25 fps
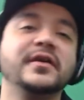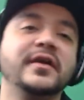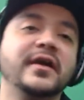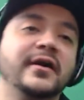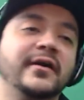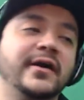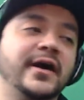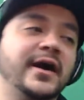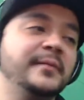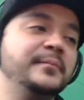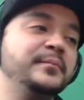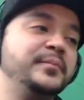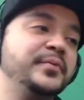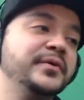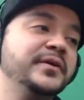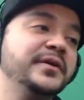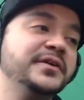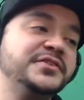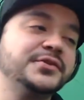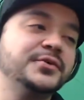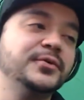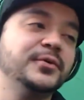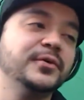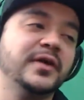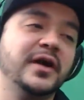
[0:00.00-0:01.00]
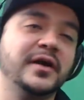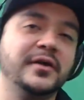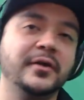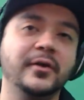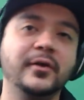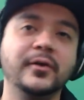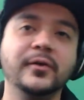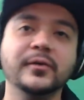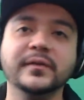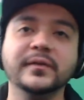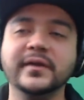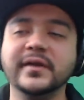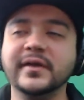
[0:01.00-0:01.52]
now. I'm putting school on
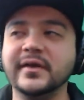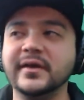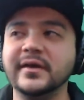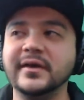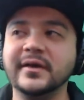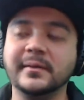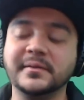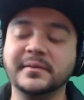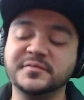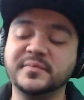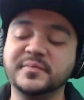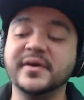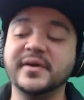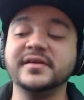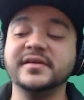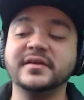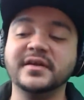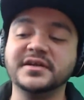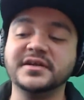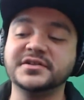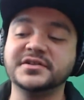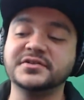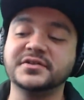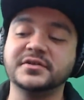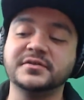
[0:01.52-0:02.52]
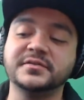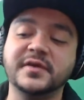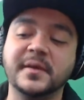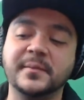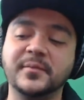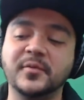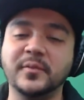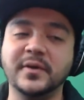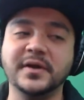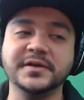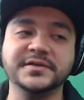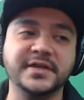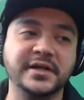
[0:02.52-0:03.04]
hold, and I'm spending the next
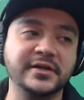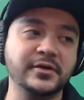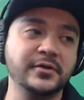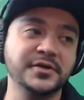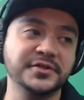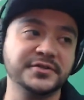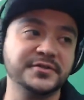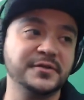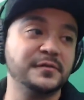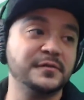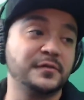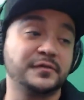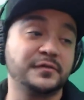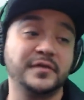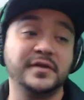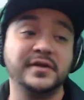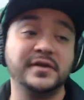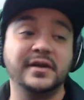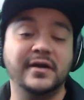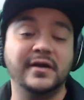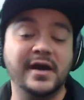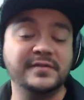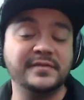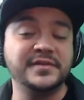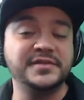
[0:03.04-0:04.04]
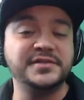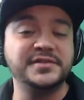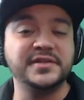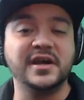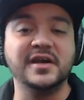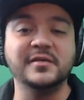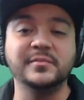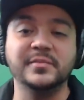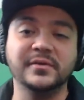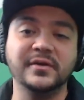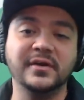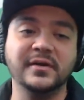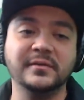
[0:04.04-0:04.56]
couple months. I go to school for free now. I have the
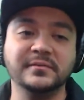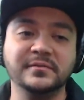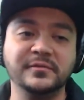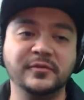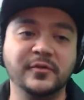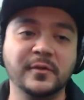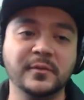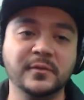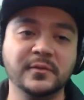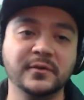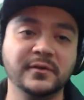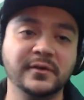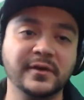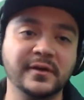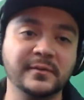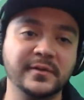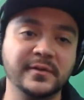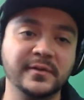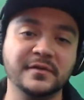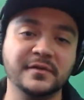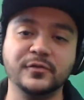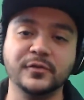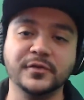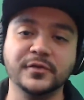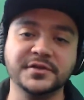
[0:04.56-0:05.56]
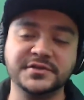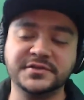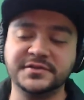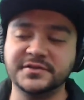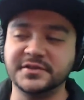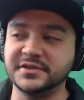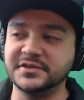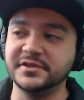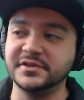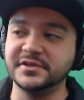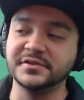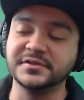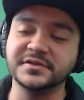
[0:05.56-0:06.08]
GI Bill. I'm former Air Force
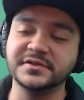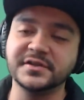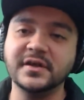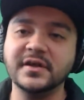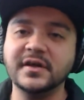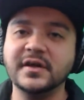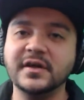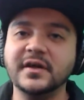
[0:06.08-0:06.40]
6 years,